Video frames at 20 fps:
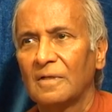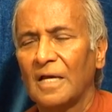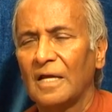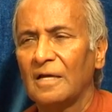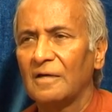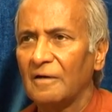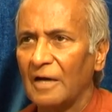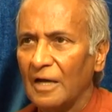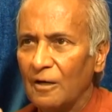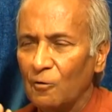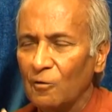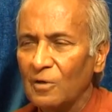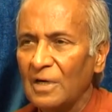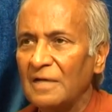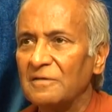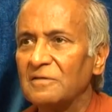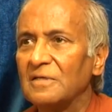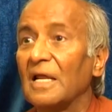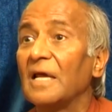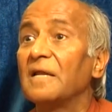And
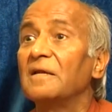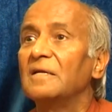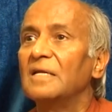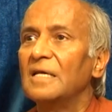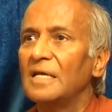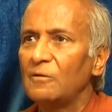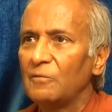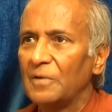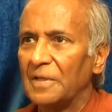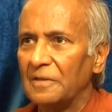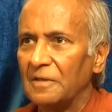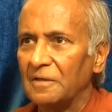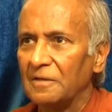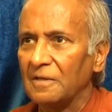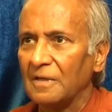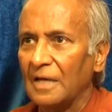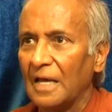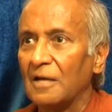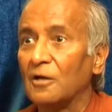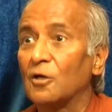recognize it and deal with it
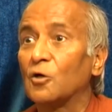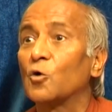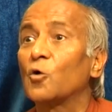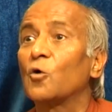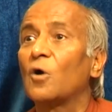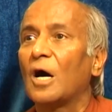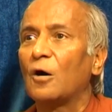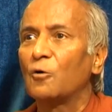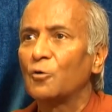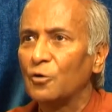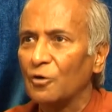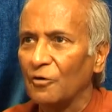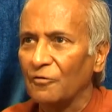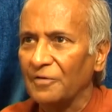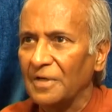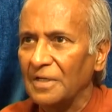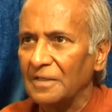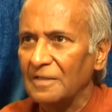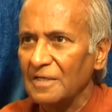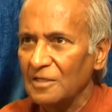and grow out
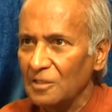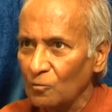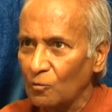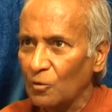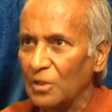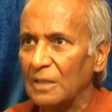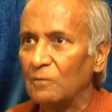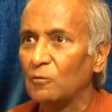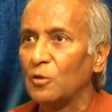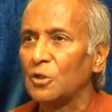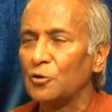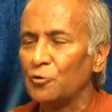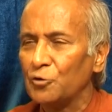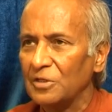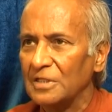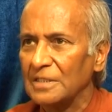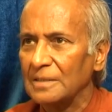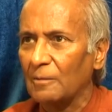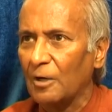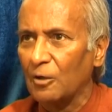of it. This is what
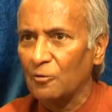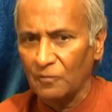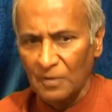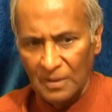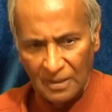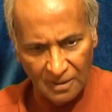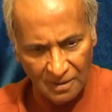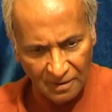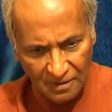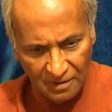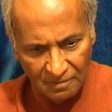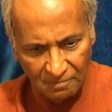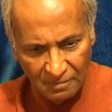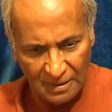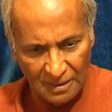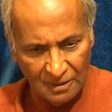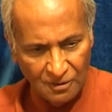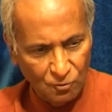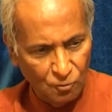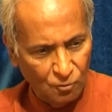evolution is about. We learn
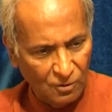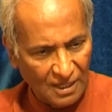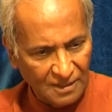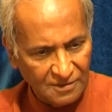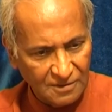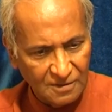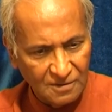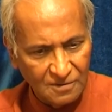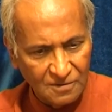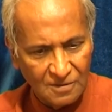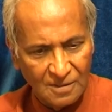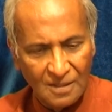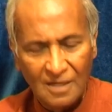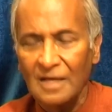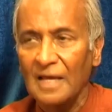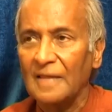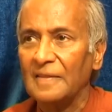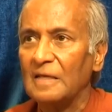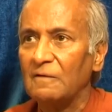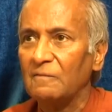through lessons,
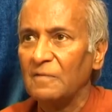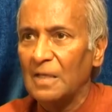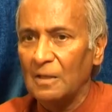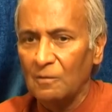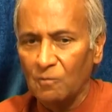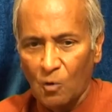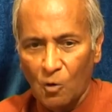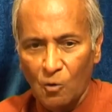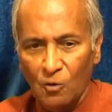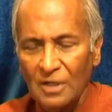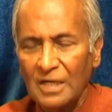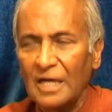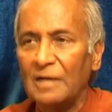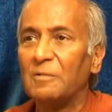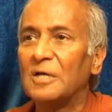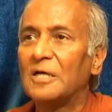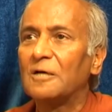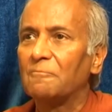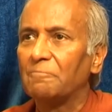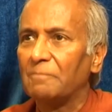and then we evolve and
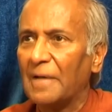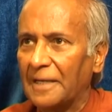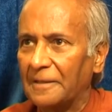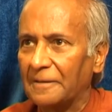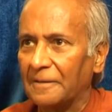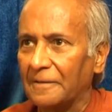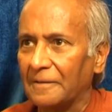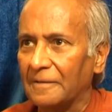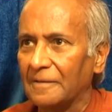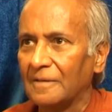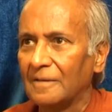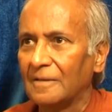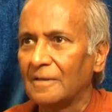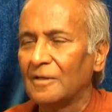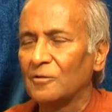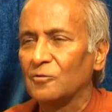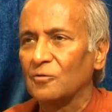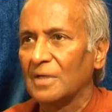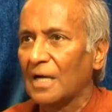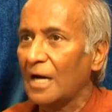become better.
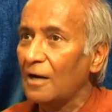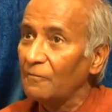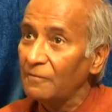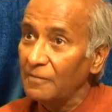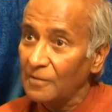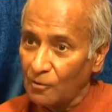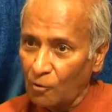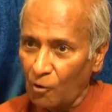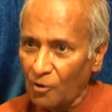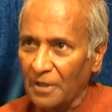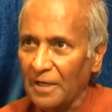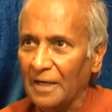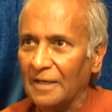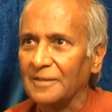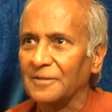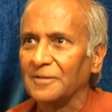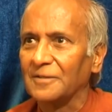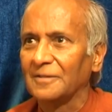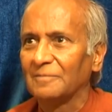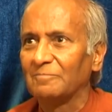So now
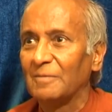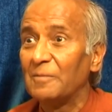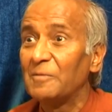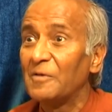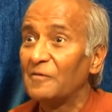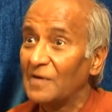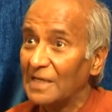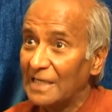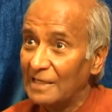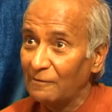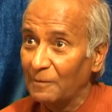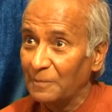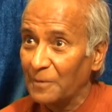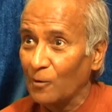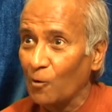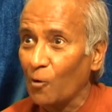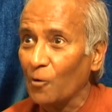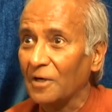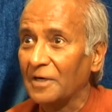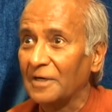coconuts. Maybe we'll give up
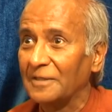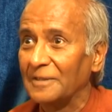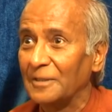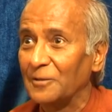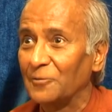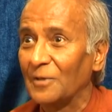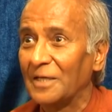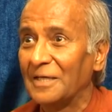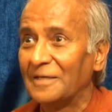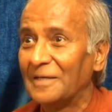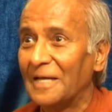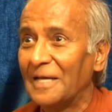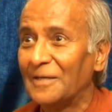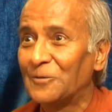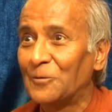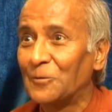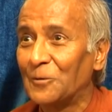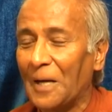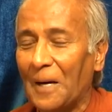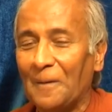the coconuts as well in days
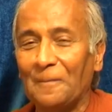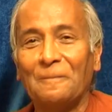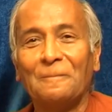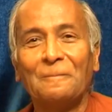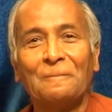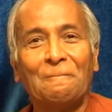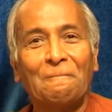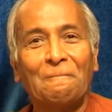to come.